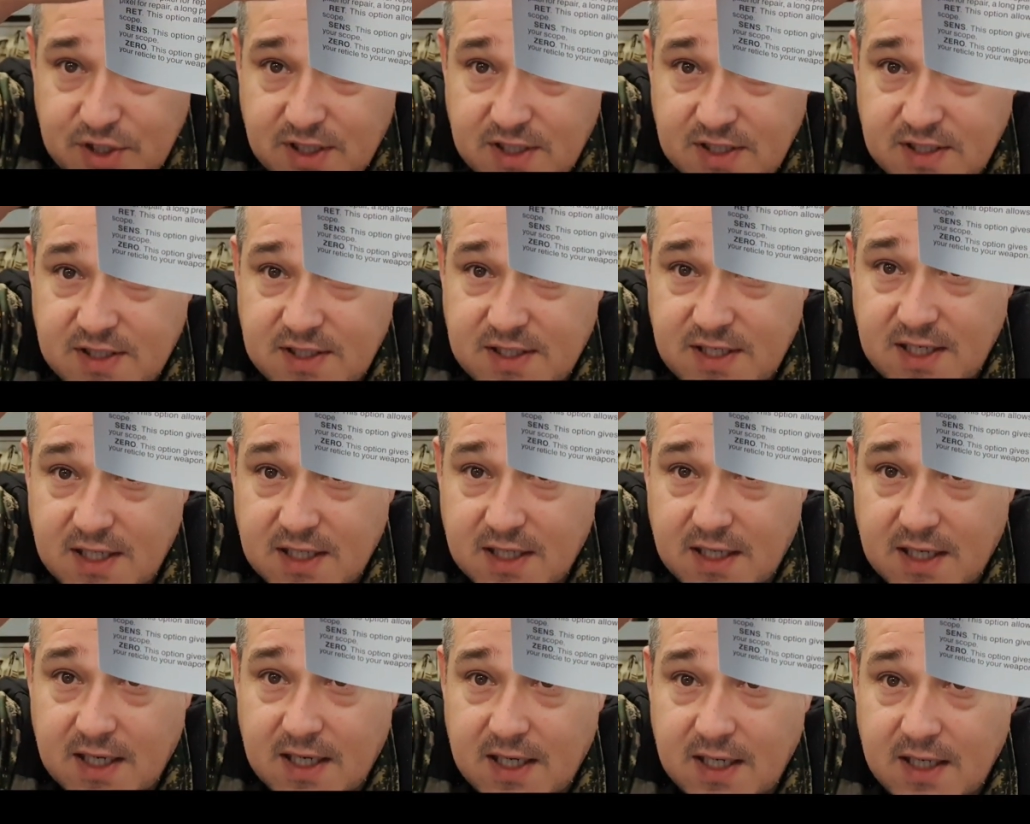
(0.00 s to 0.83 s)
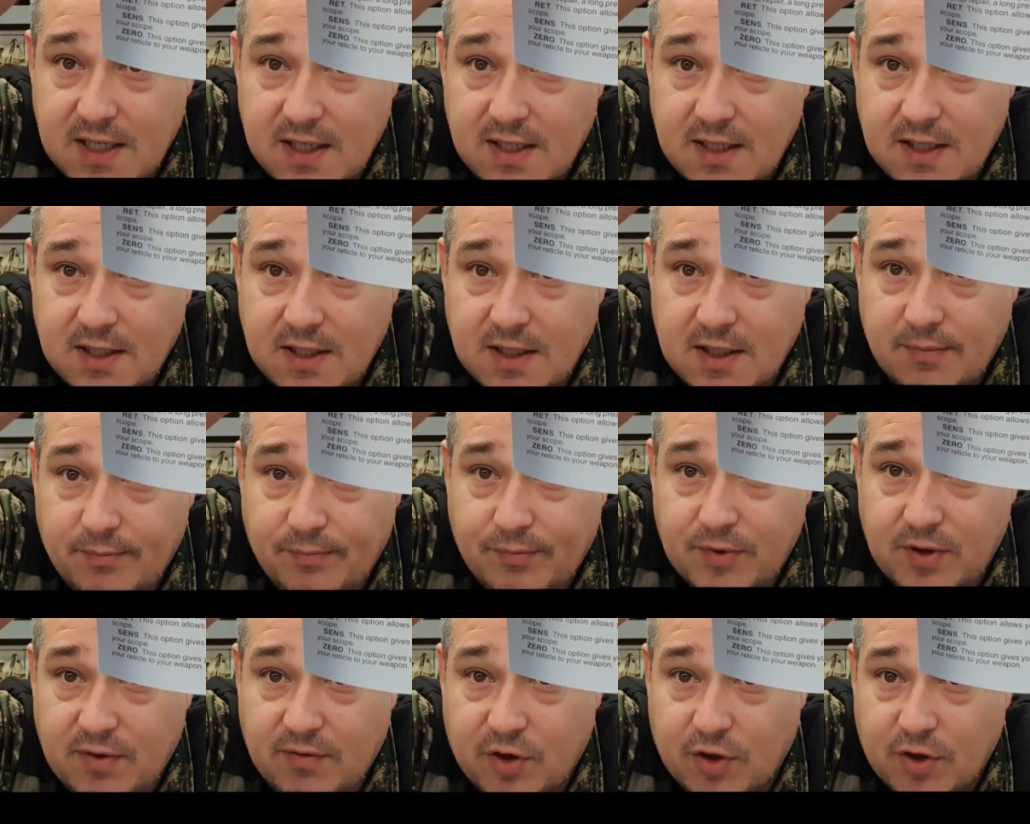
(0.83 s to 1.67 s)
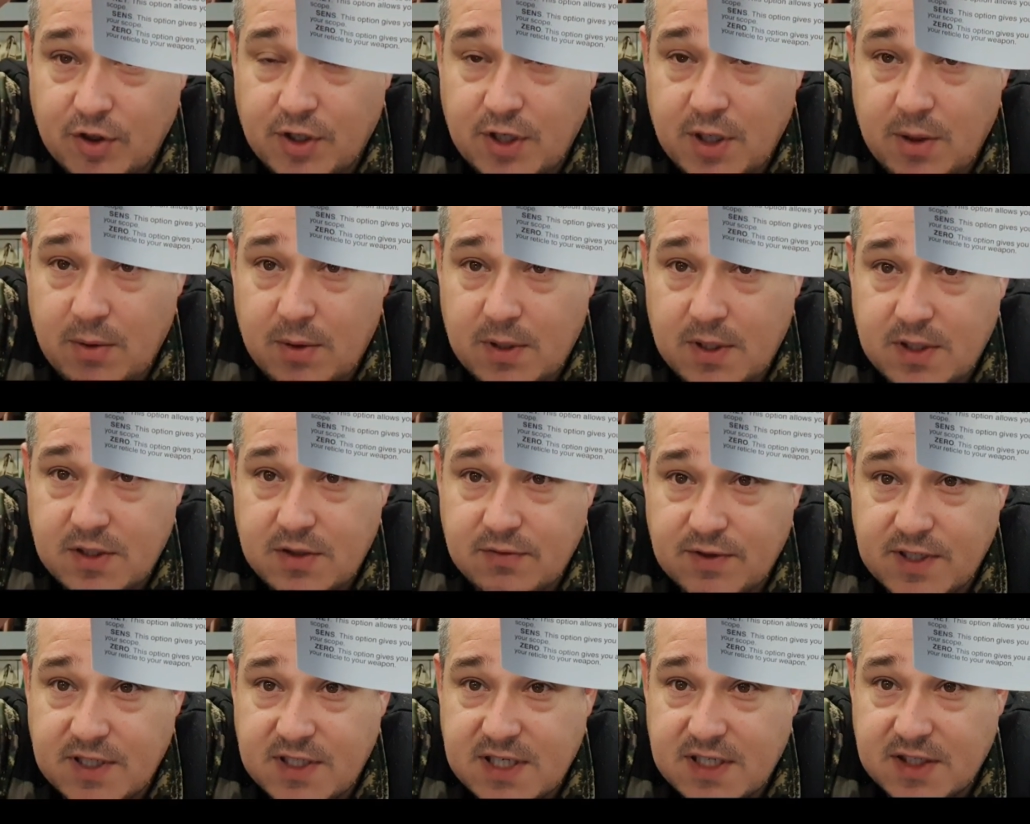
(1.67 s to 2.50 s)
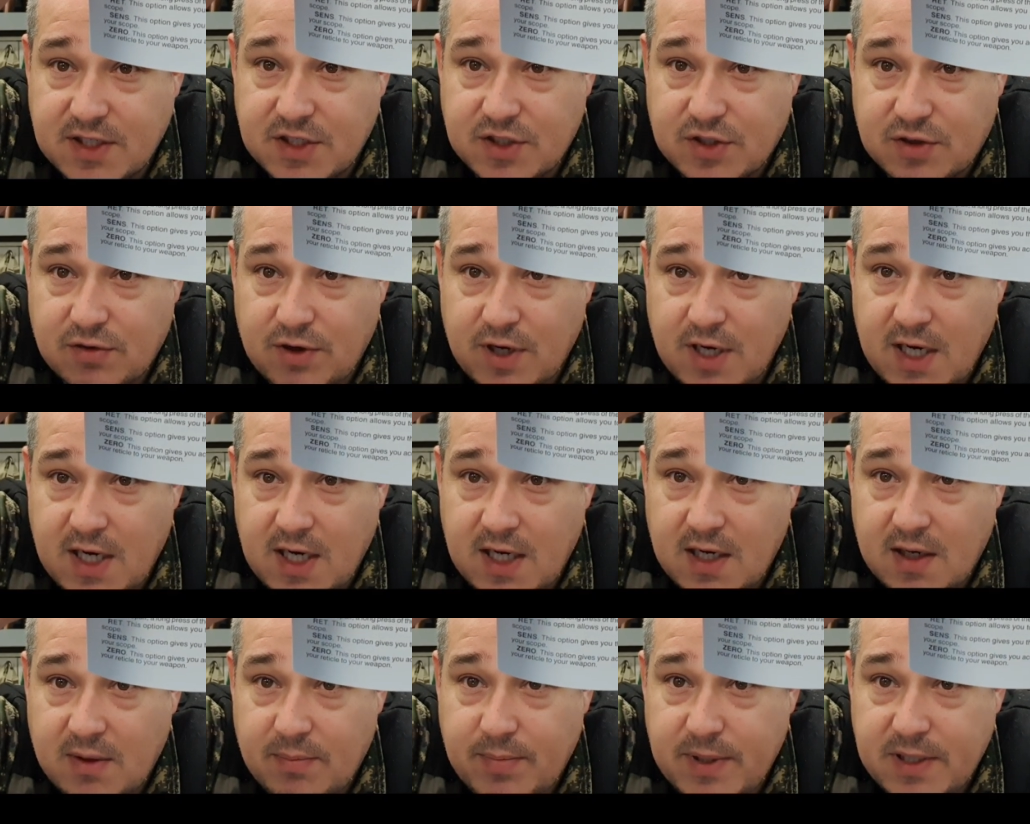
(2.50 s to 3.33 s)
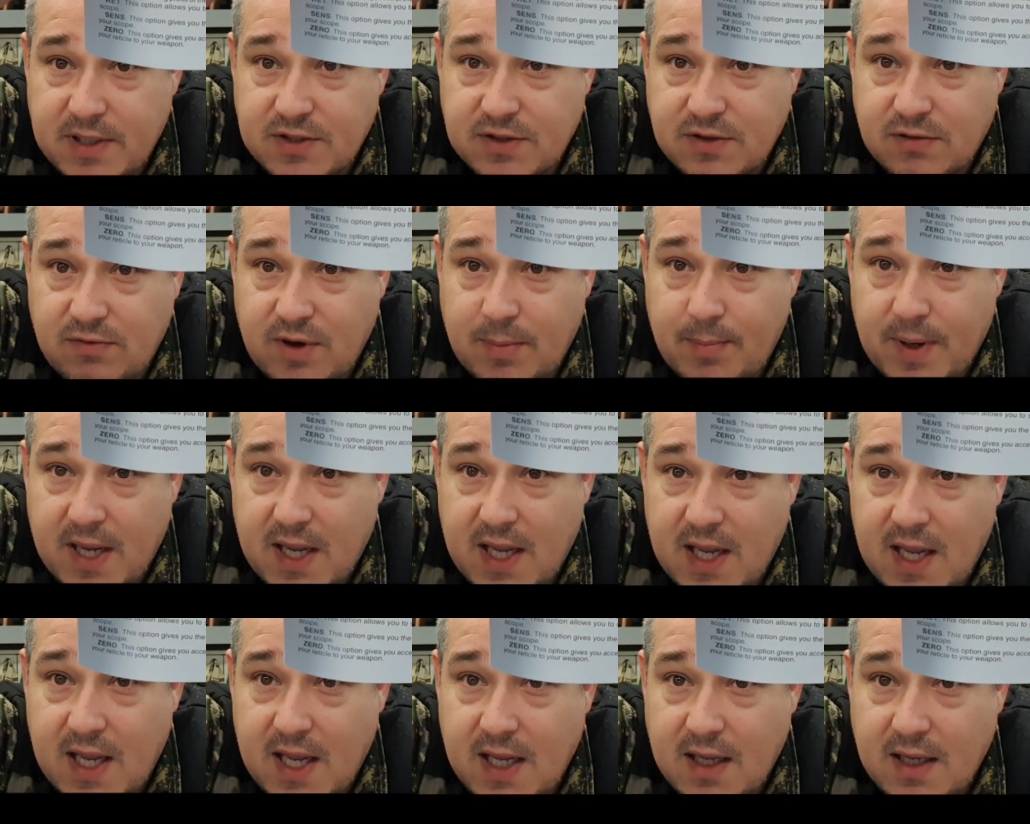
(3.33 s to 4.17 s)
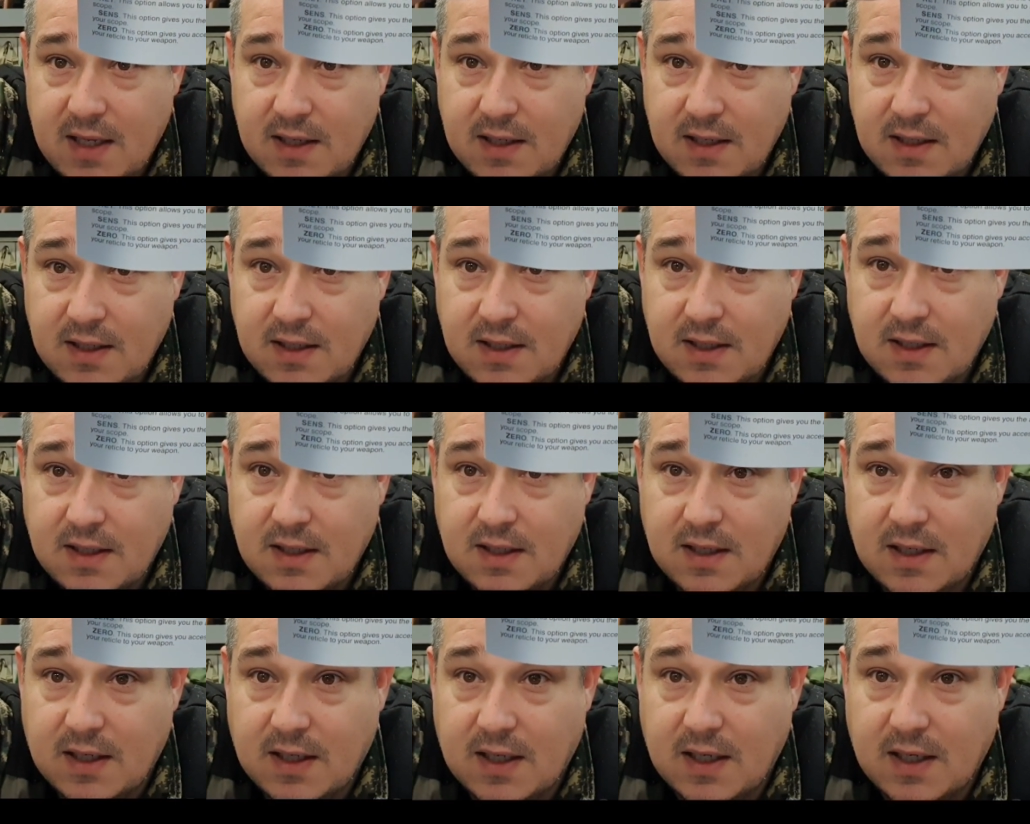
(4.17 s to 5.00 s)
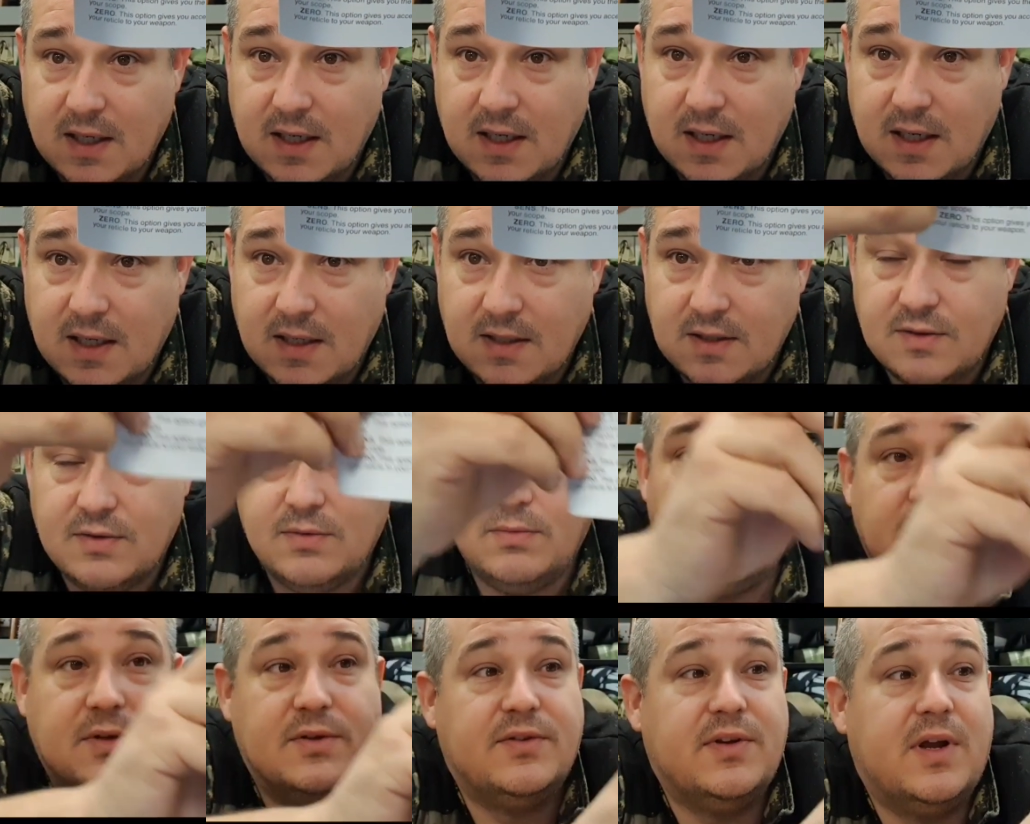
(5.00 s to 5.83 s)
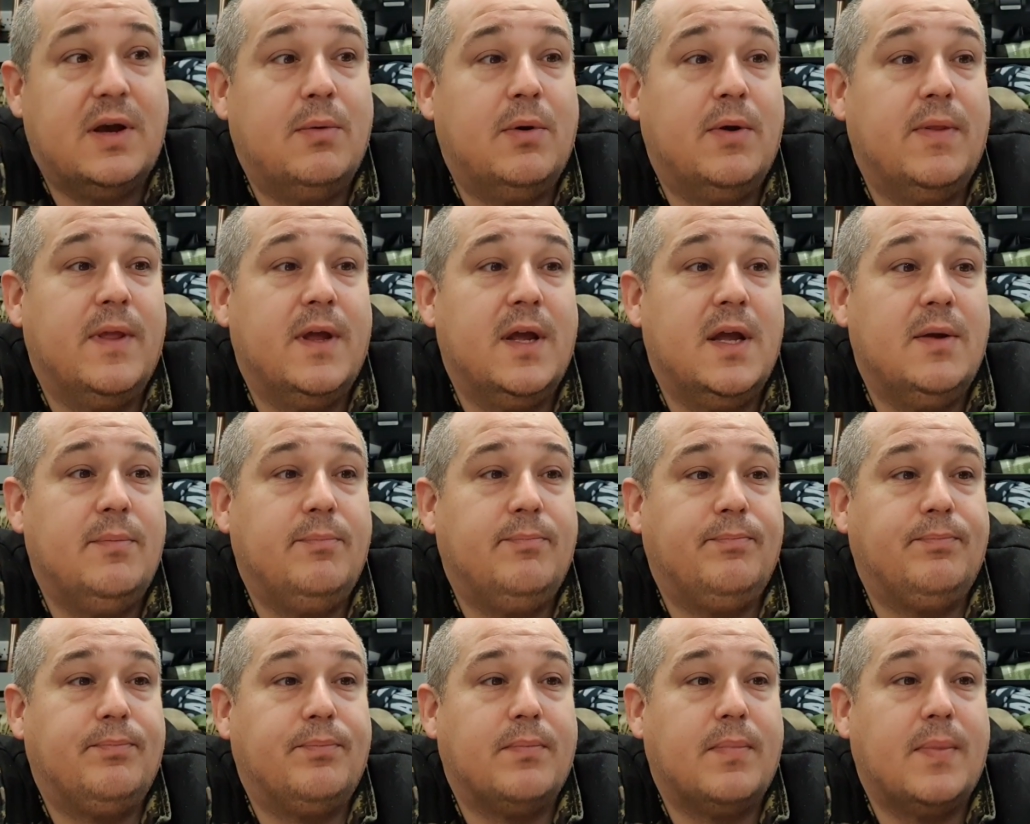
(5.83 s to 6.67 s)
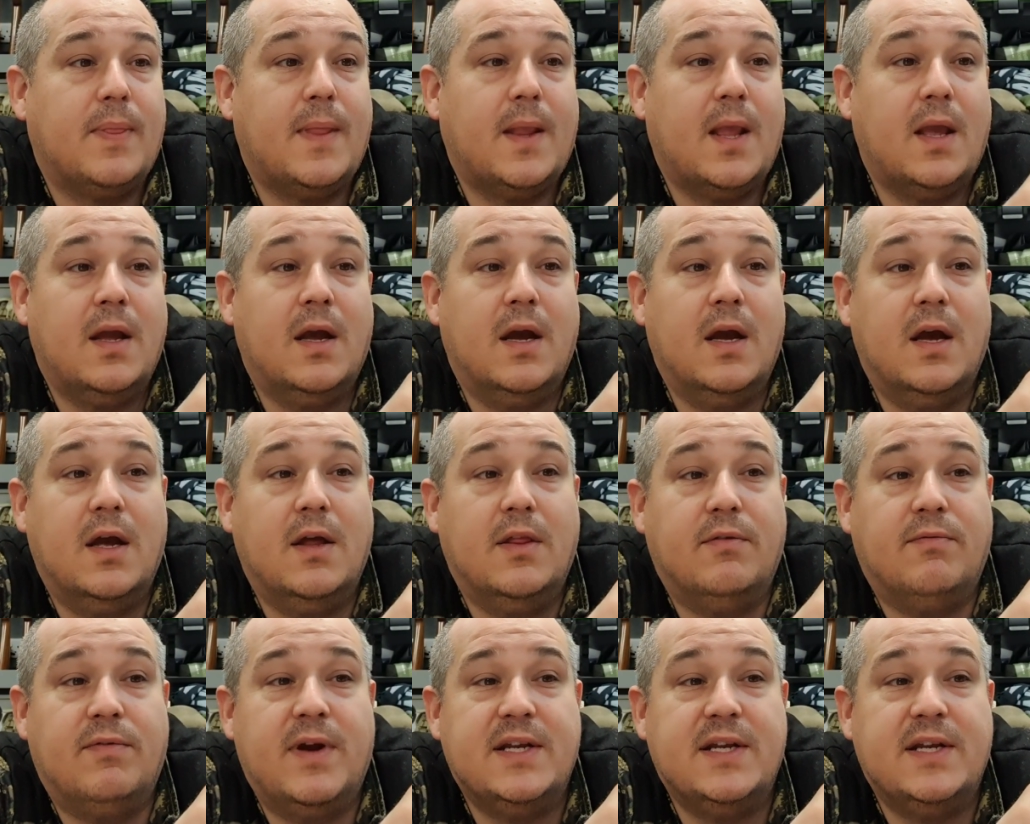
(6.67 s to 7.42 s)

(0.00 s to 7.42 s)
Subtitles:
you can see there, you've got nuke to reset the screen, pixel repair, and what's that one there, the